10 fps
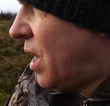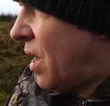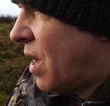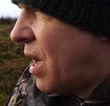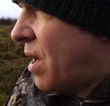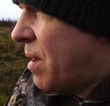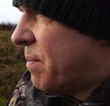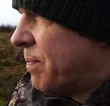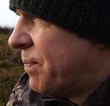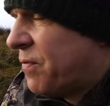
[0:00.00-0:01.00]

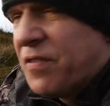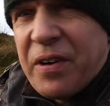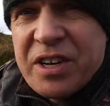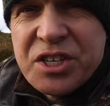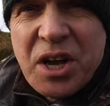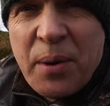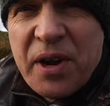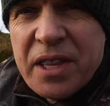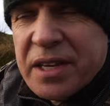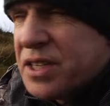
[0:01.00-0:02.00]
very snowy
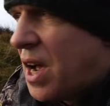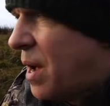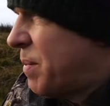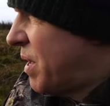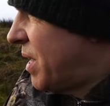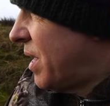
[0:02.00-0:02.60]
at the time,